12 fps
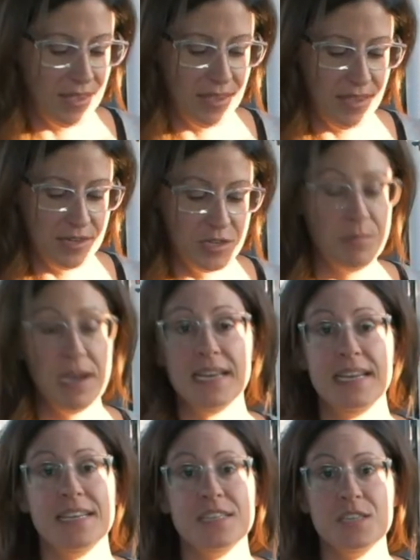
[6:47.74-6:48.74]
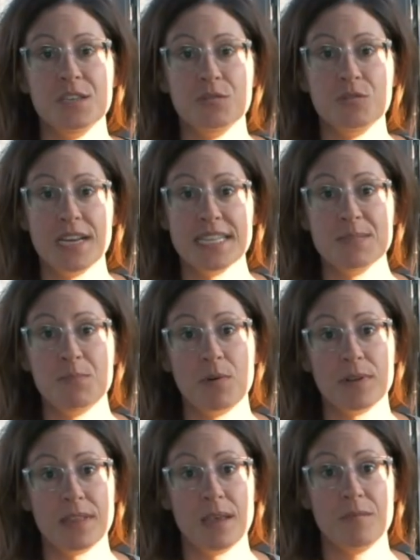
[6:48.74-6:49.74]
And you might need to
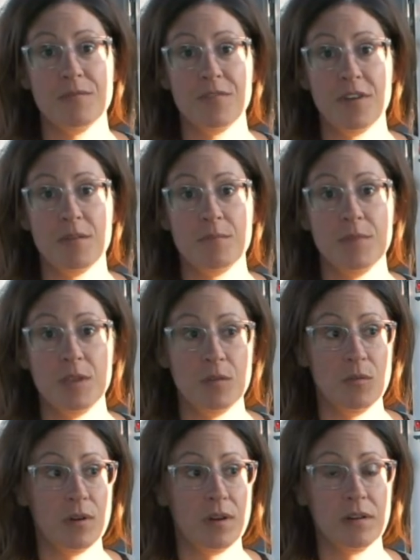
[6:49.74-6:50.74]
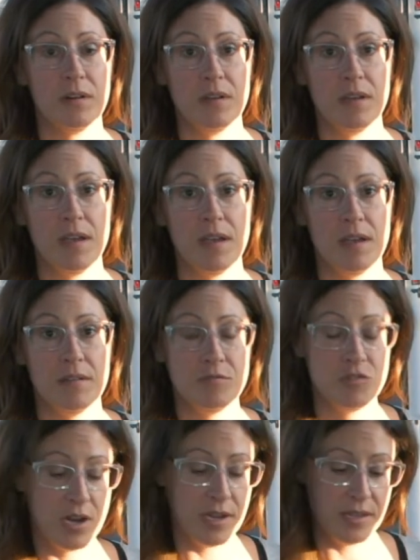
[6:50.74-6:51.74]
transport them from your
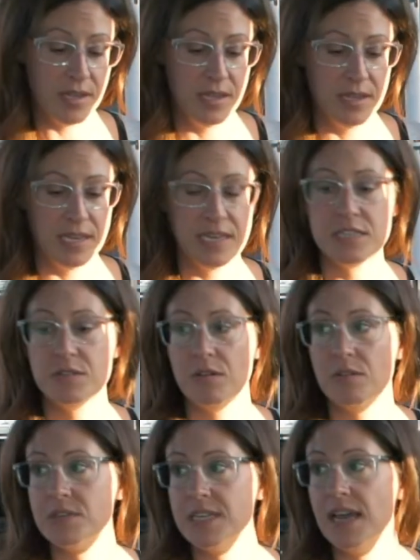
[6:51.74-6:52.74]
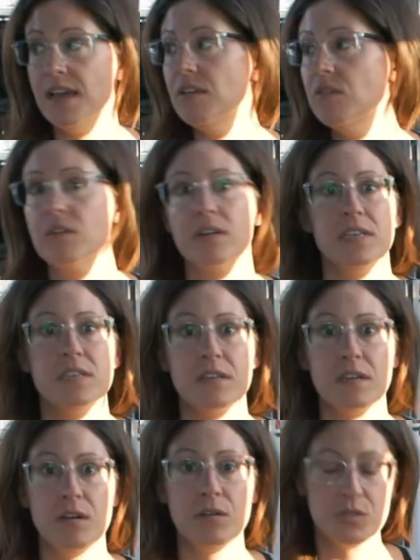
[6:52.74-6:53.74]
truck into a hotel or into the
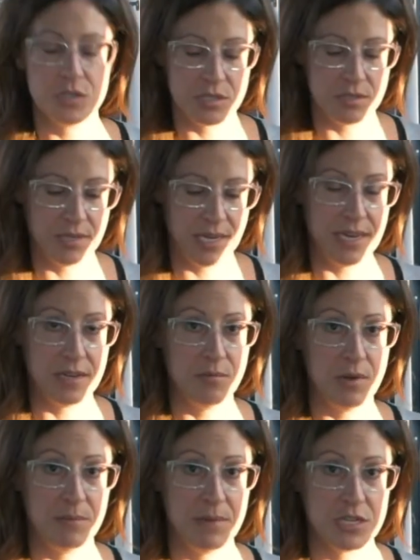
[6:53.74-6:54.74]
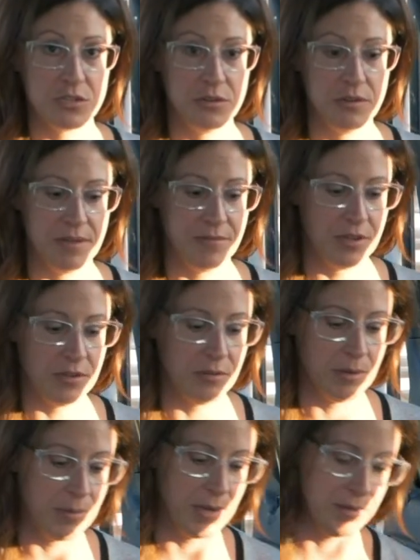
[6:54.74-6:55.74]
coach, and you want to make sure you have a good
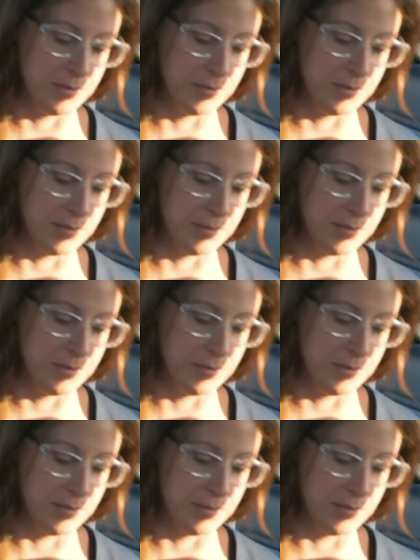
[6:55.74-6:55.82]
grip on